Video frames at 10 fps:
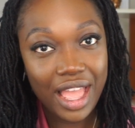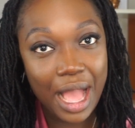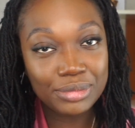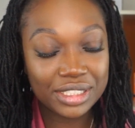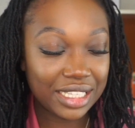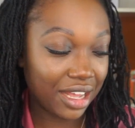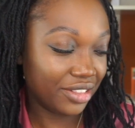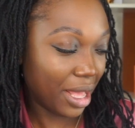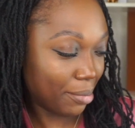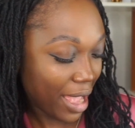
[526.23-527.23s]
I'm just not on
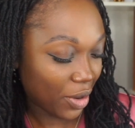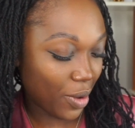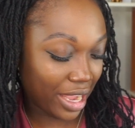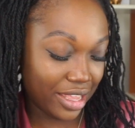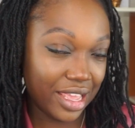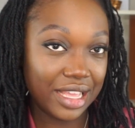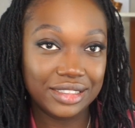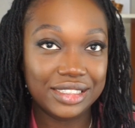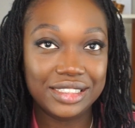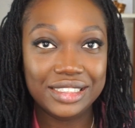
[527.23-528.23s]
that bandwagon
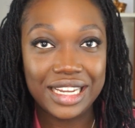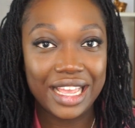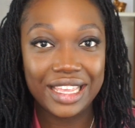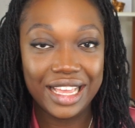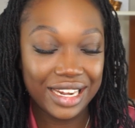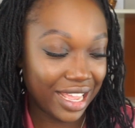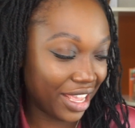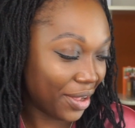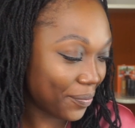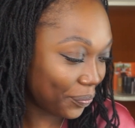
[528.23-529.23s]
yet. Just not yet, not
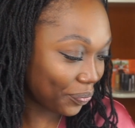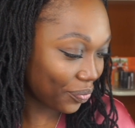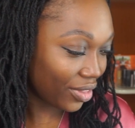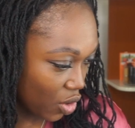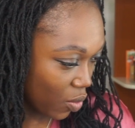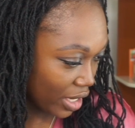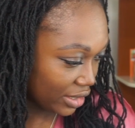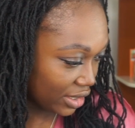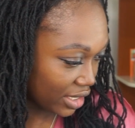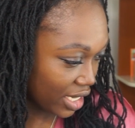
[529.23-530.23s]
yet.
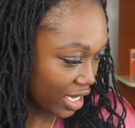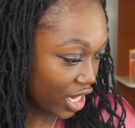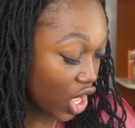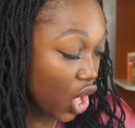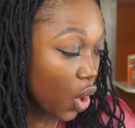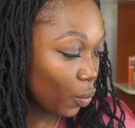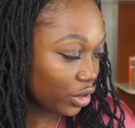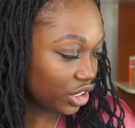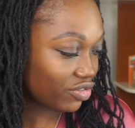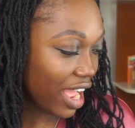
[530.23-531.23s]
Question.
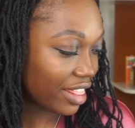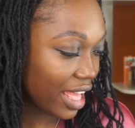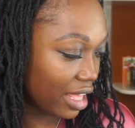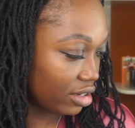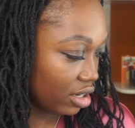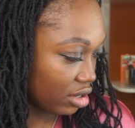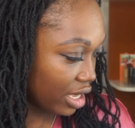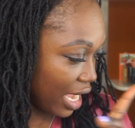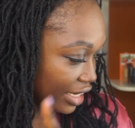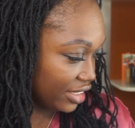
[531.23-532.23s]
Would you rather, no,
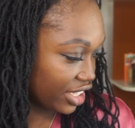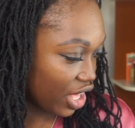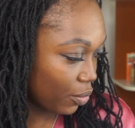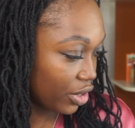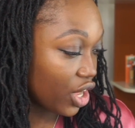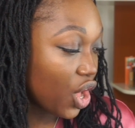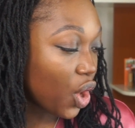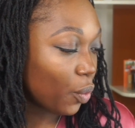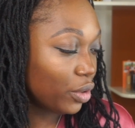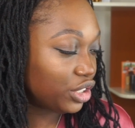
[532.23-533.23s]
I just did that one.
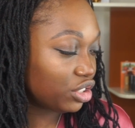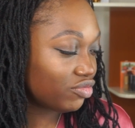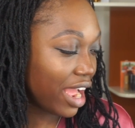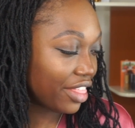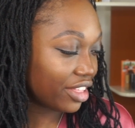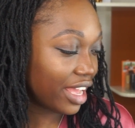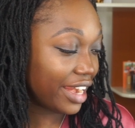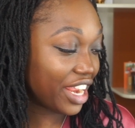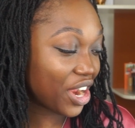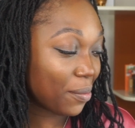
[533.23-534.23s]
Would you rather
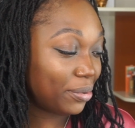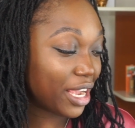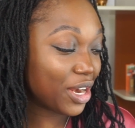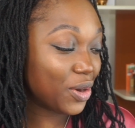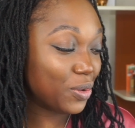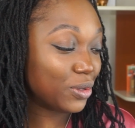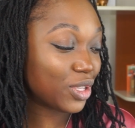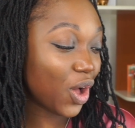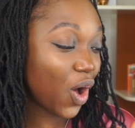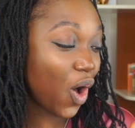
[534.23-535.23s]
an airplane lose
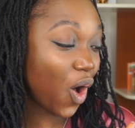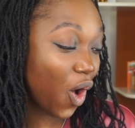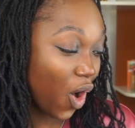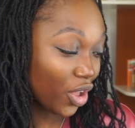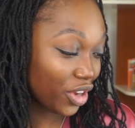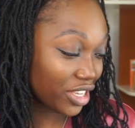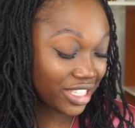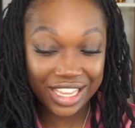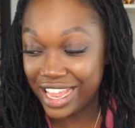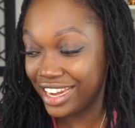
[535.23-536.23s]
all your
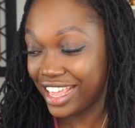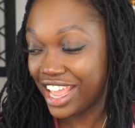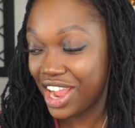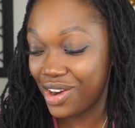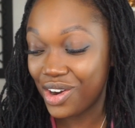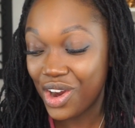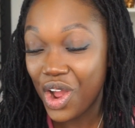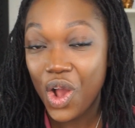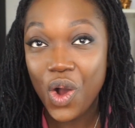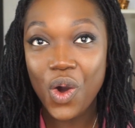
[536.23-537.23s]
skincare
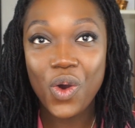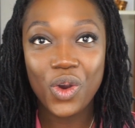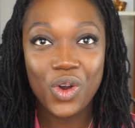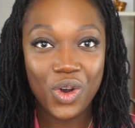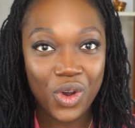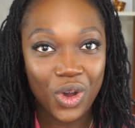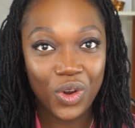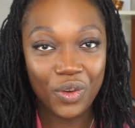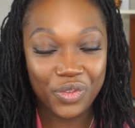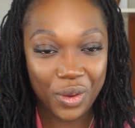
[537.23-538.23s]
or all
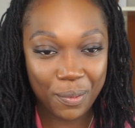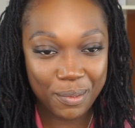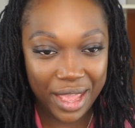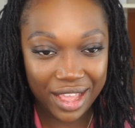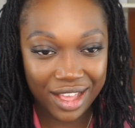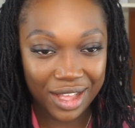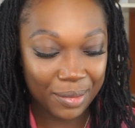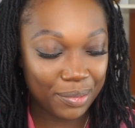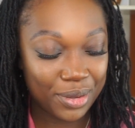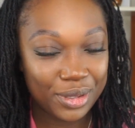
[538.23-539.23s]
of your
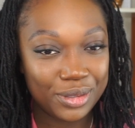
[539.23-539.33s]
makeup?